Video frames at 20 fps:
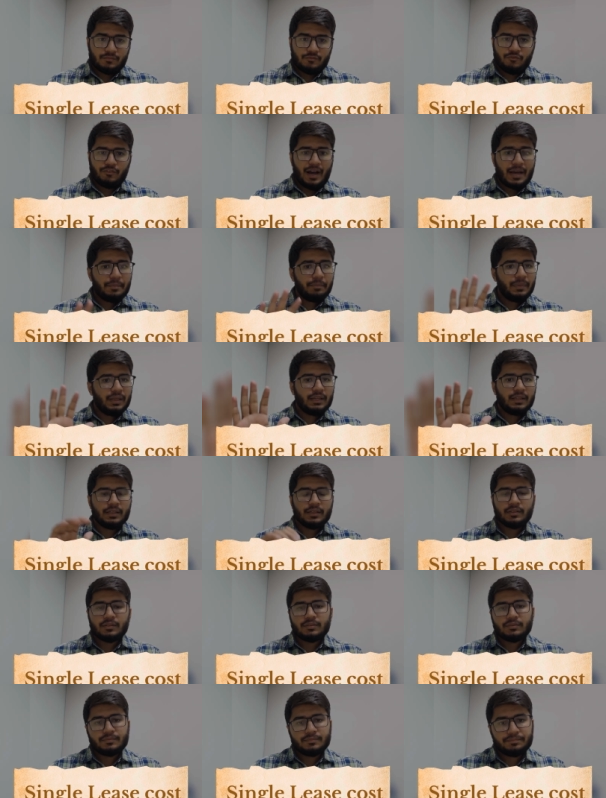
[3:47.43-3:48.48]
5
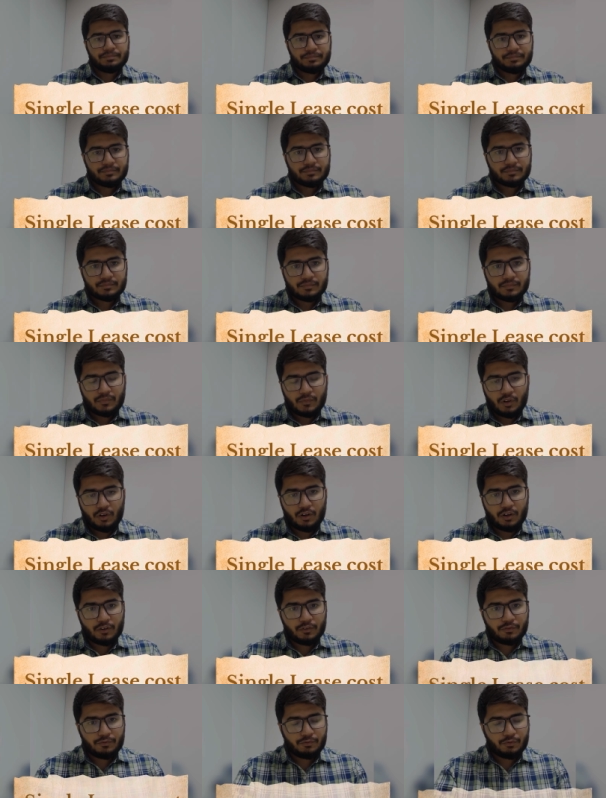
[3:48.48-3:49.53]
million
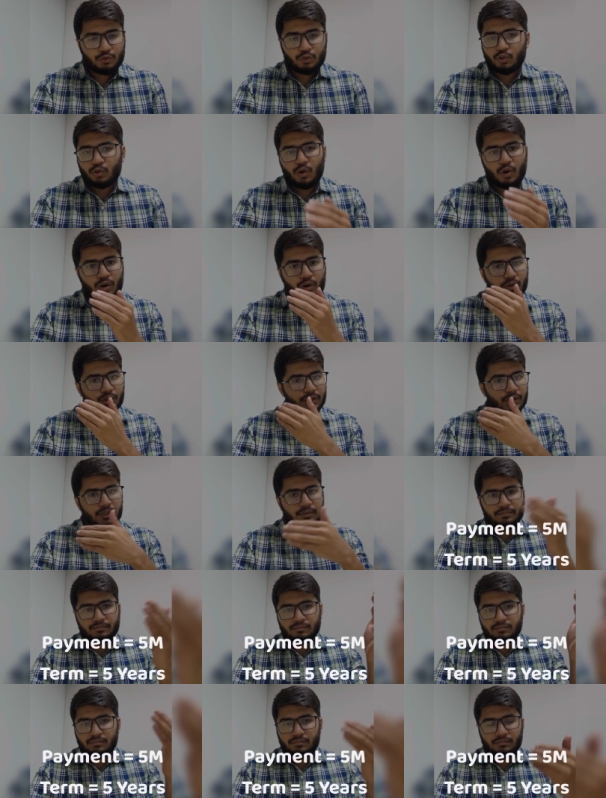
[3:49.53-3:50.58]
throughout
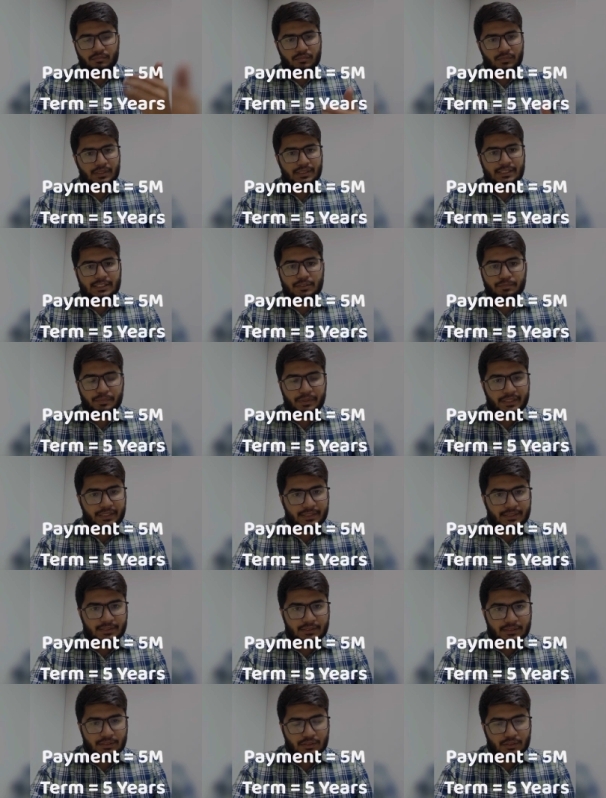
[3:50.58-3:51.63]
the lease period.